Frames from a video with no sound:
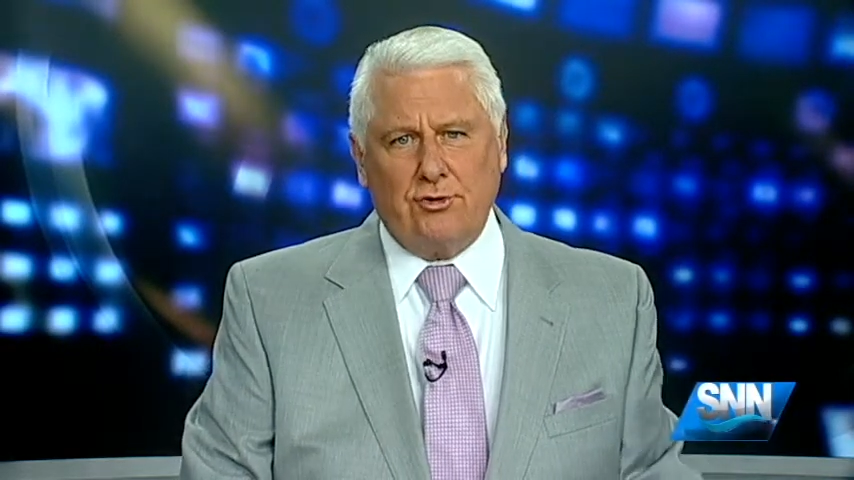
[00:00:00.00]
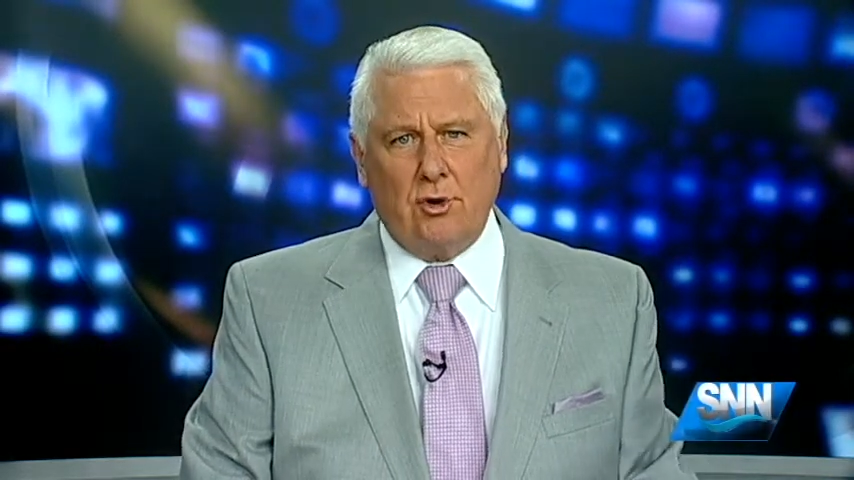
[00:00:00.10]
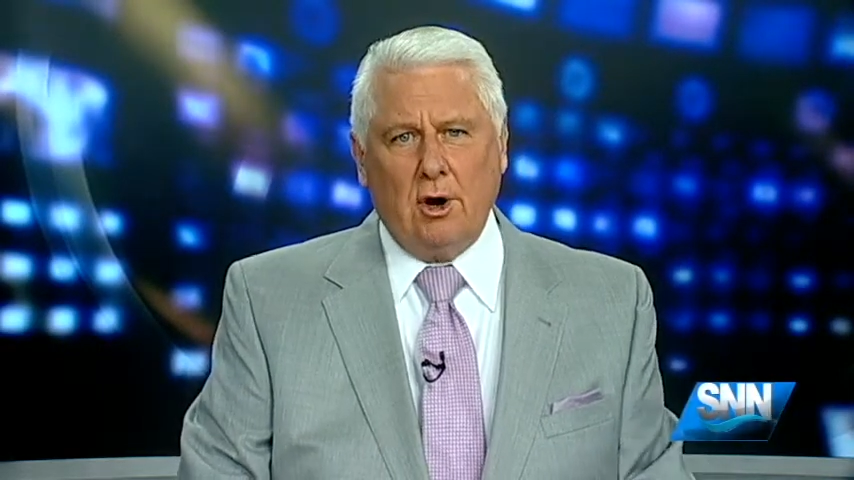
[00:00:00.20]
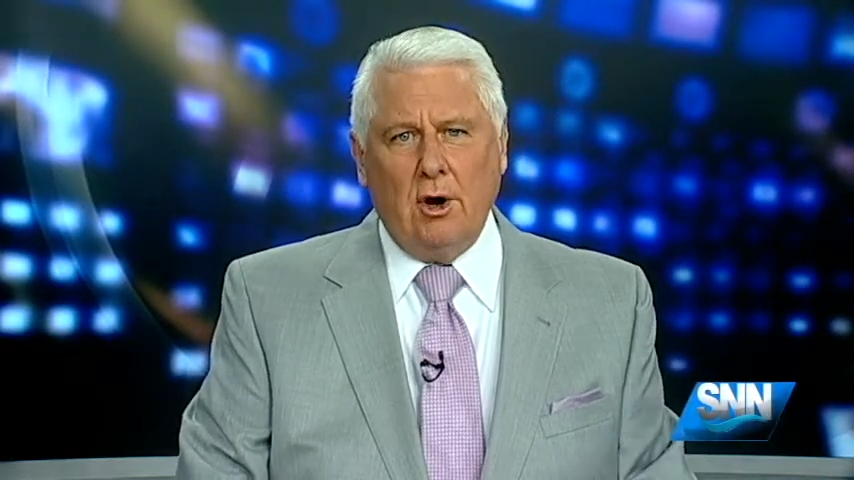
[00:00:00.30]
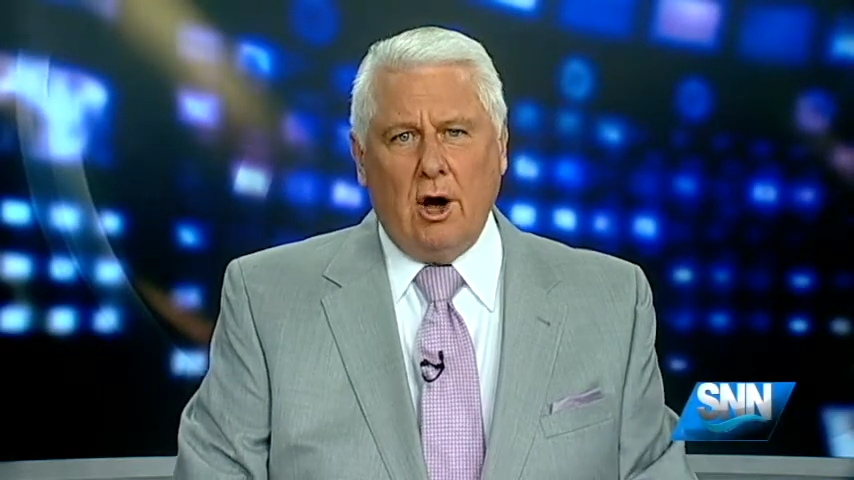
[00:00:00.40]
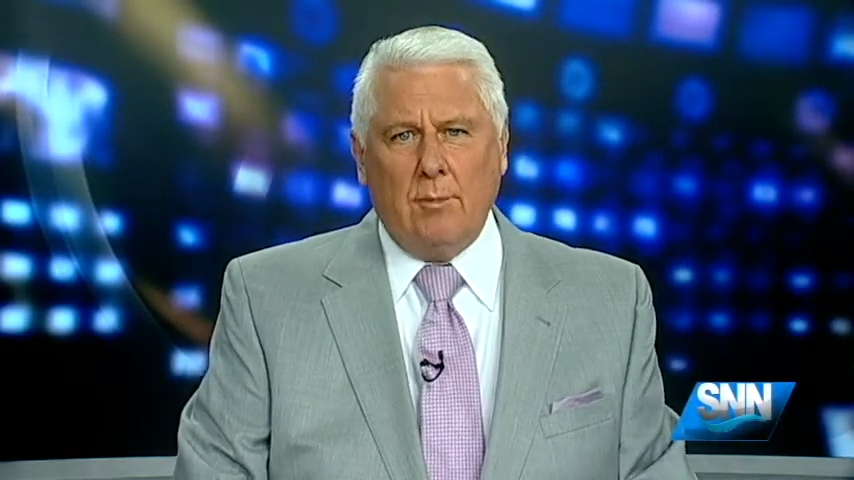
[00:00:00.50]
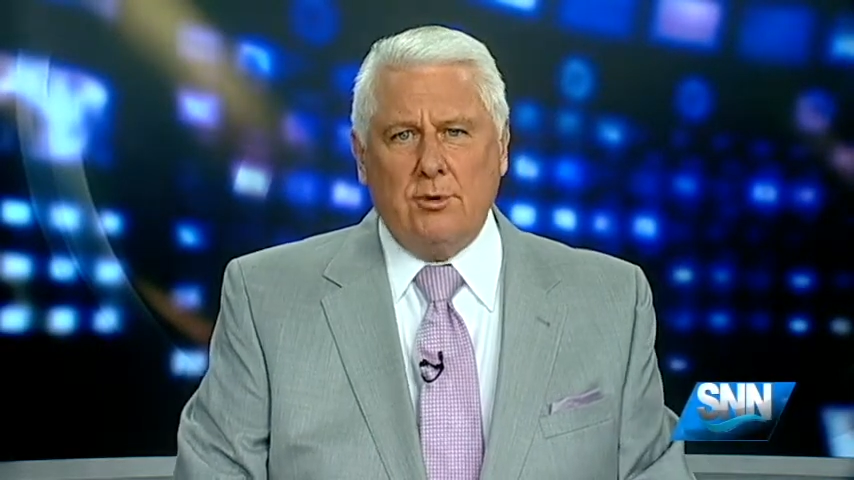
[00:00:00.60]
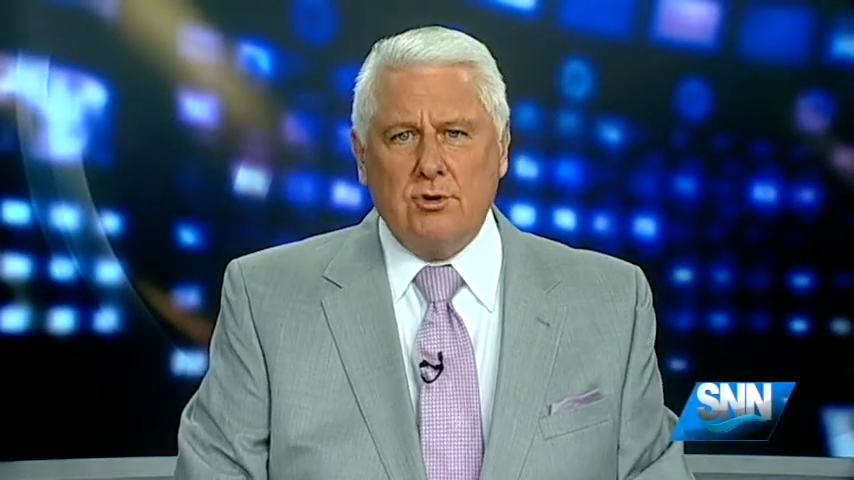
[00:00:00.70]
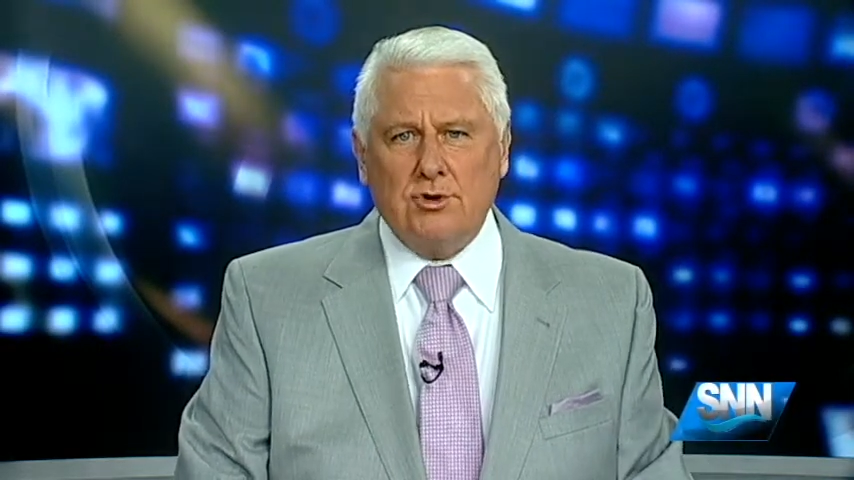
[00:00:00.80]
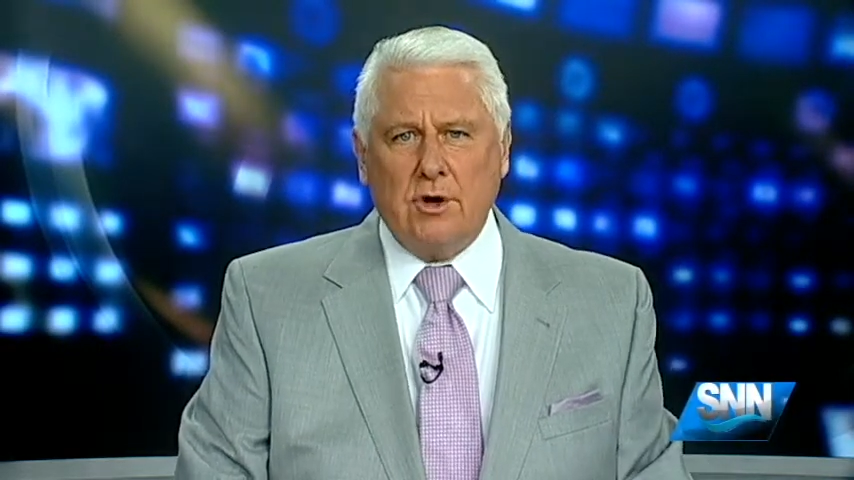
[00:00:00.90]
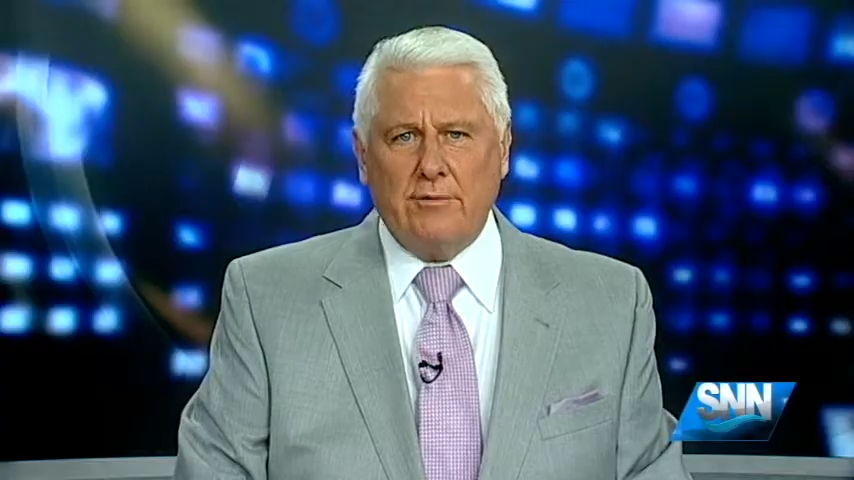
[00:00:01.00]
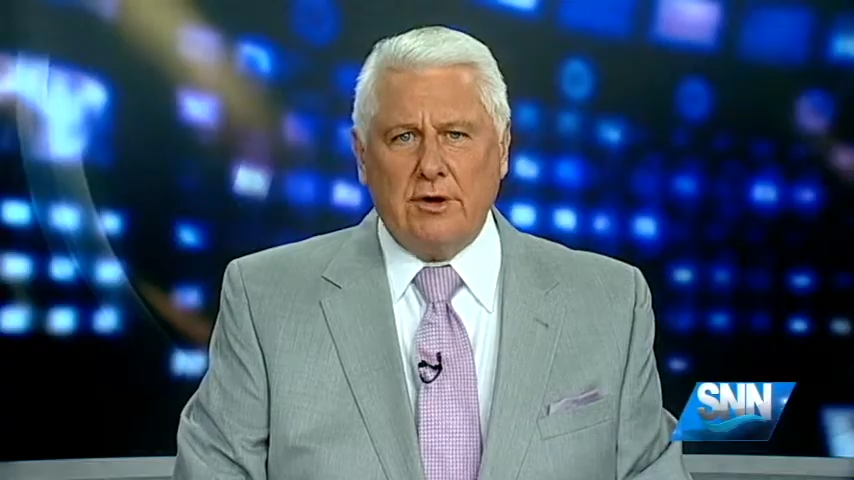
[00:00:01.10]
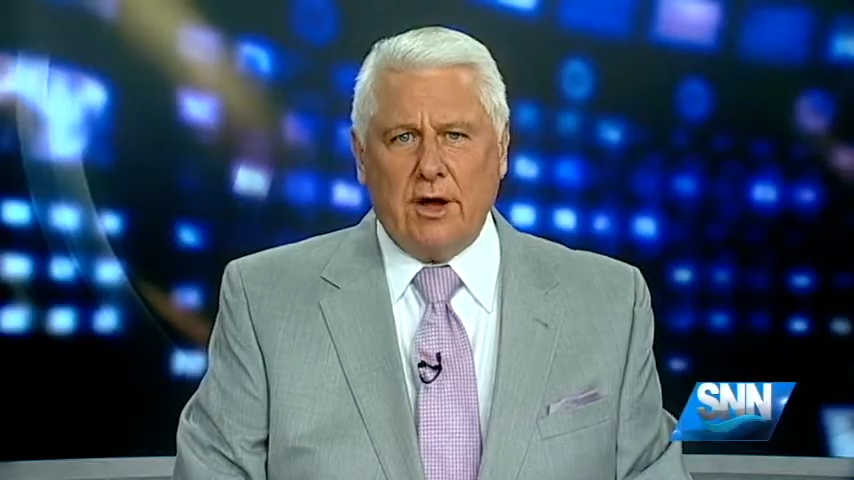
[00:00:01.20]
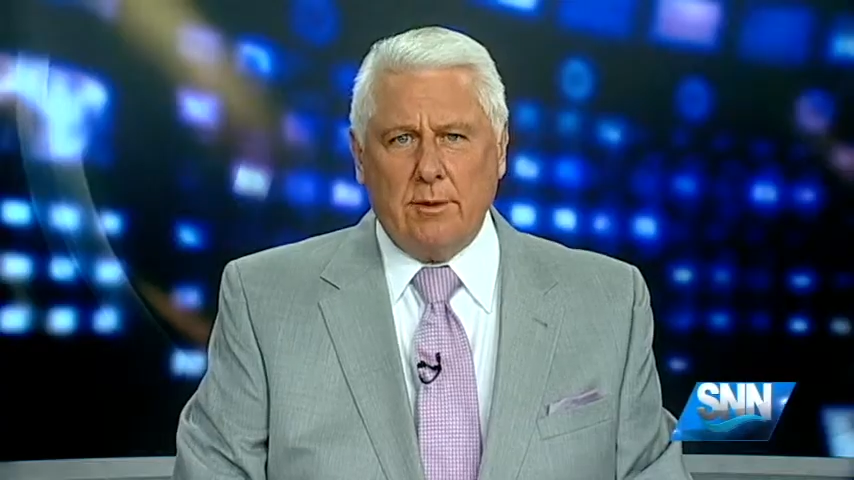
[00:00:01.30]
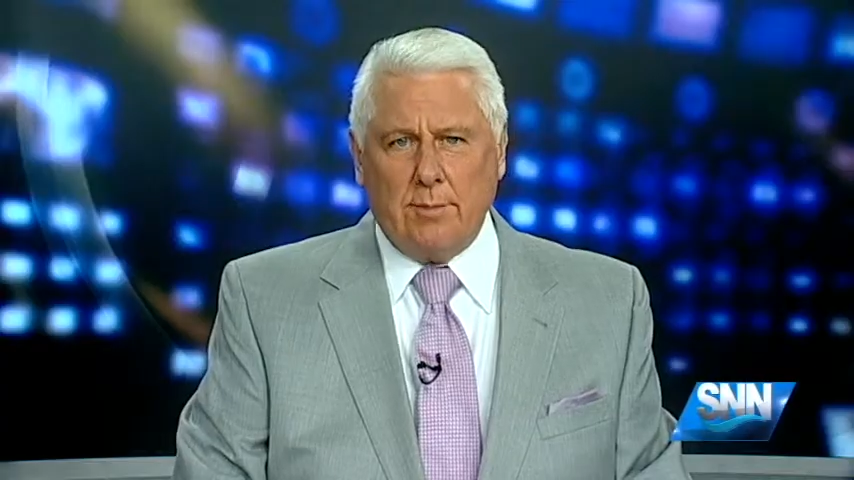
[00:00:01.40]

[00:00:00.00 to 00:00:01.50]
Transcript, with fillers: for abuse of a dead